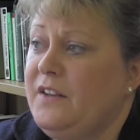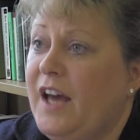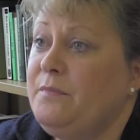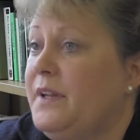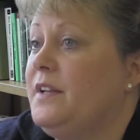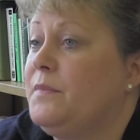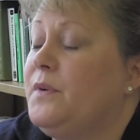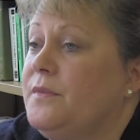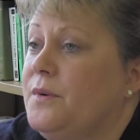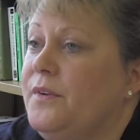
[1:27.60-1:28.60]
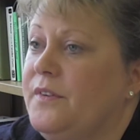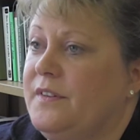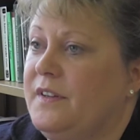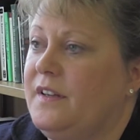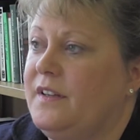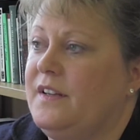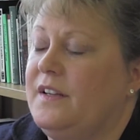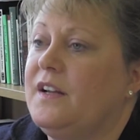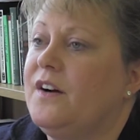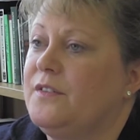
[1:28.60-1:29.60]
had played important roles
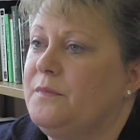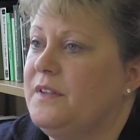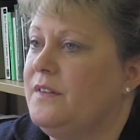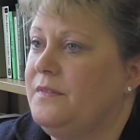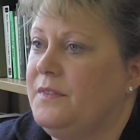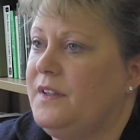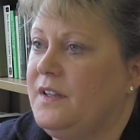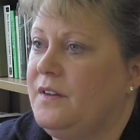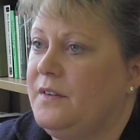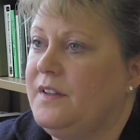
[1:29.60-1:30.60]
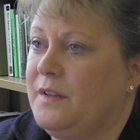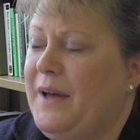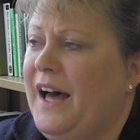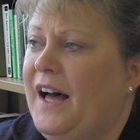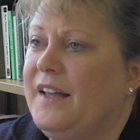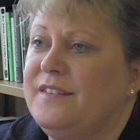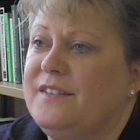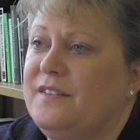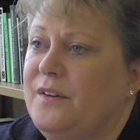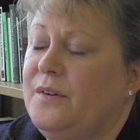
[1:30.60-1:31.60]
in government, you know, in the
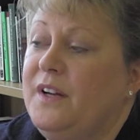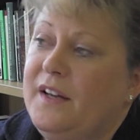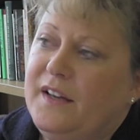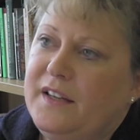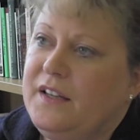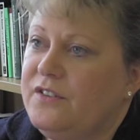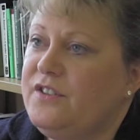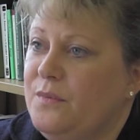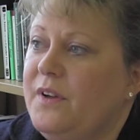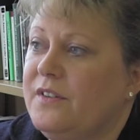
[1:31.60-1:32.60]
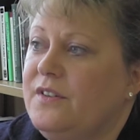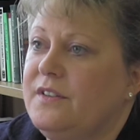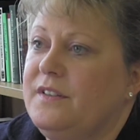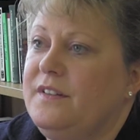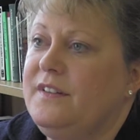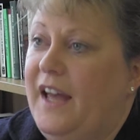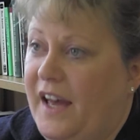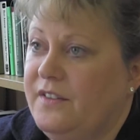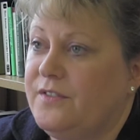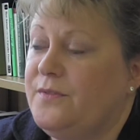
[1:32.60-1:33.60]
past. So, you know, she was a good
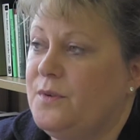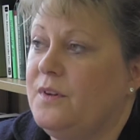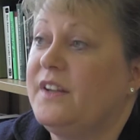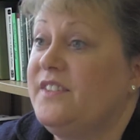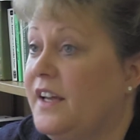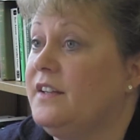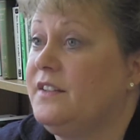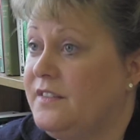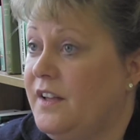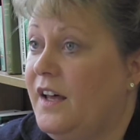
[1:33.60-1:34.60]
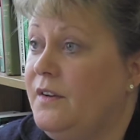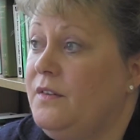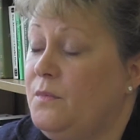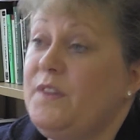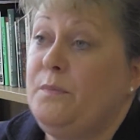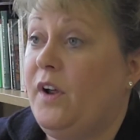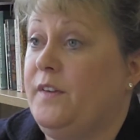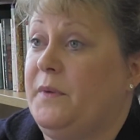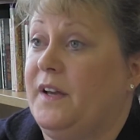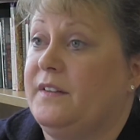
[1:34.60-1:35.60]
catch for a second son with
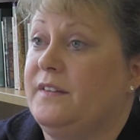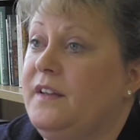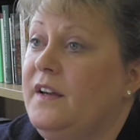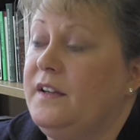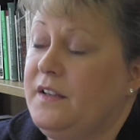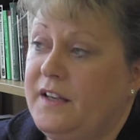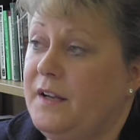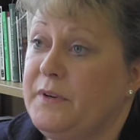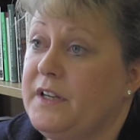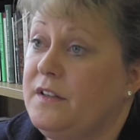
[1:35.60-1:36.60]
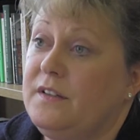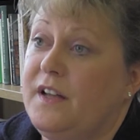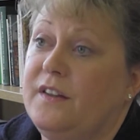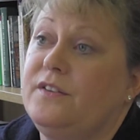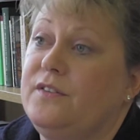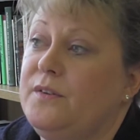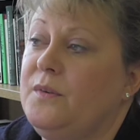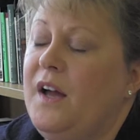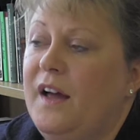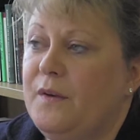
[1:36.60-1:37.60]
prospects. Mm. Bringing together
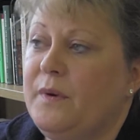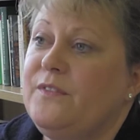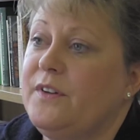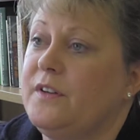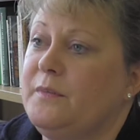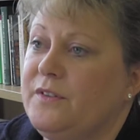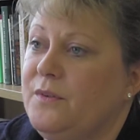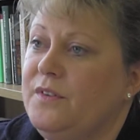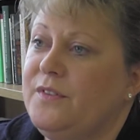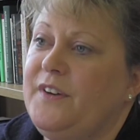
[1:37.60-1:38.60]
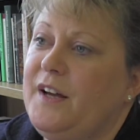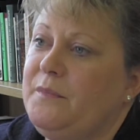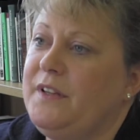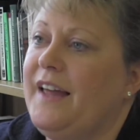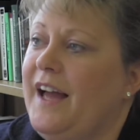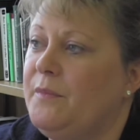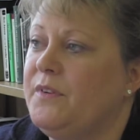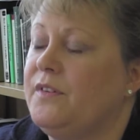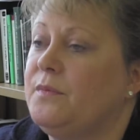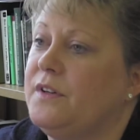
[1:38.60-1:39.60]
two, the Wingfields are a much older family, the
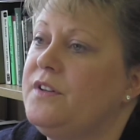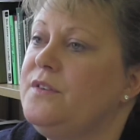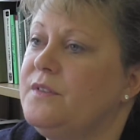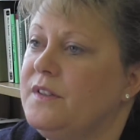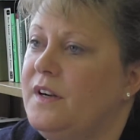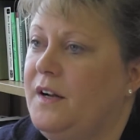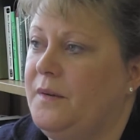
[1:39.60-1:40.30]
Hampsons were a newer